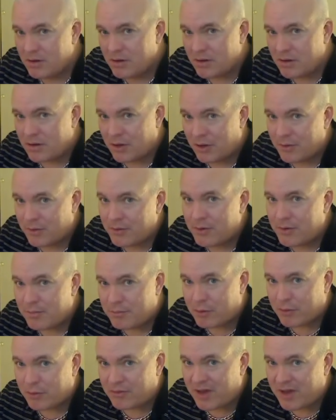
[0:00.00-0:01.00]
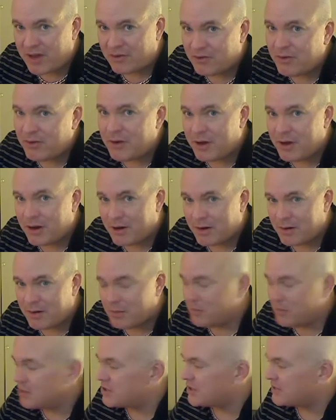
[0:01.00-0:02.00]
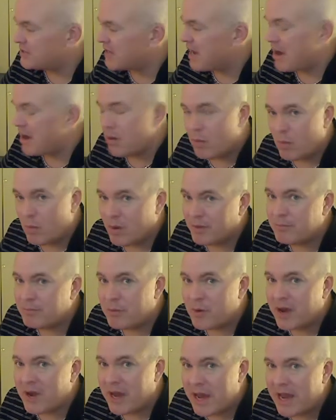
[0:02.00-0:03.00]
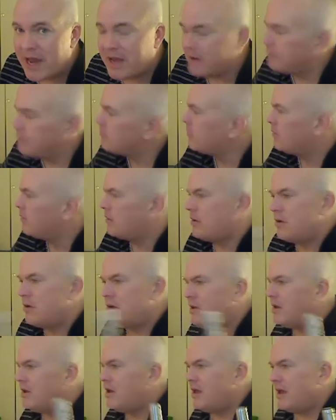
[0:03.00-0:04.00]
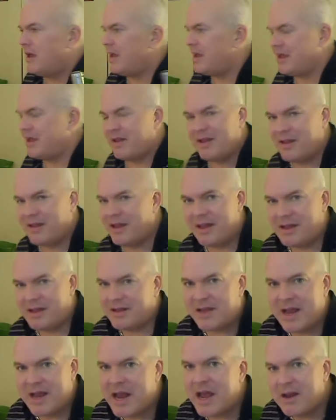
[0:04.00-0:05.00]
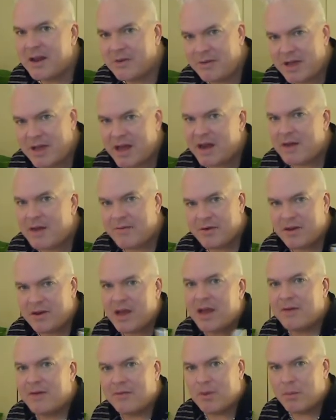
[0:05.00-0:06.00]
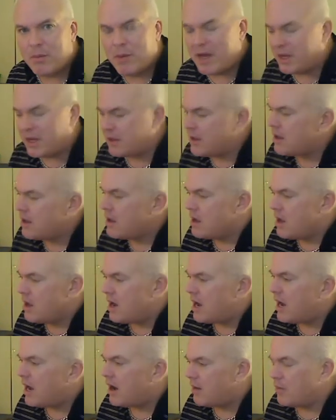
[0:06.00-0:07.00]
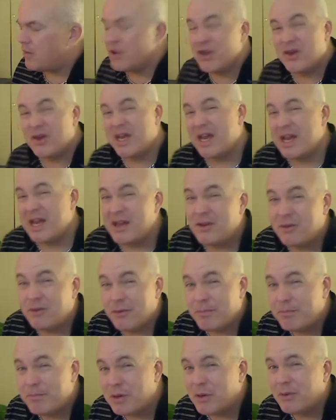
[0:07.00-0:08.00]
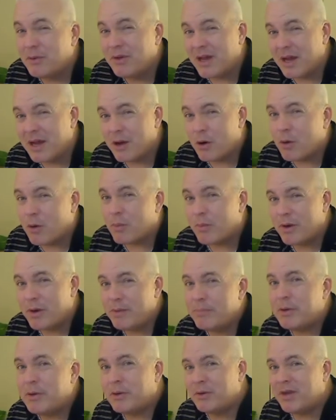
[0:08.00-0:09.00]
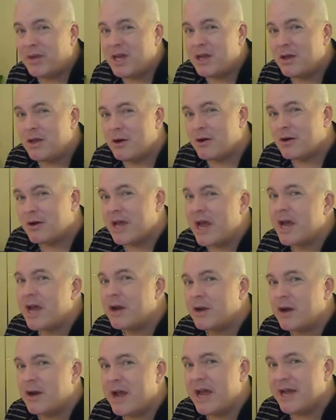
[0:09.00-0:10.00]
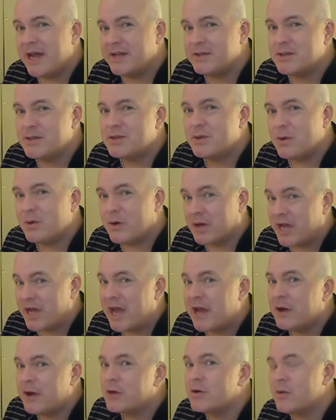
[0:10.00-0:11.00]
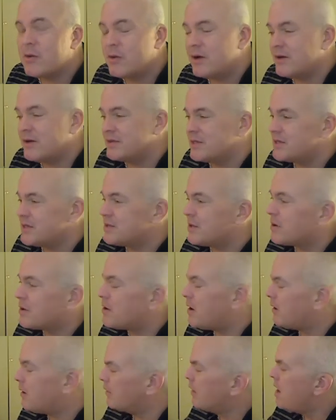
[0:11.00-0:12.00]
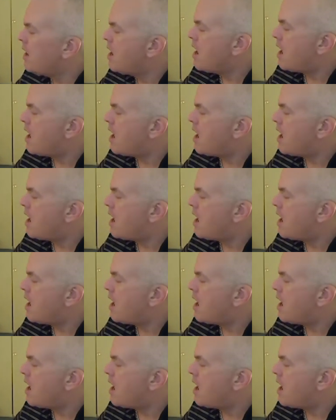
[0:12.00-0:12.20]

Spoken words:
cloned Protank 2 here, which is at 1.8, it can handle that every day of the week. When you get into building or rebuilding your Kanger heads, or Kanger coils as they're called,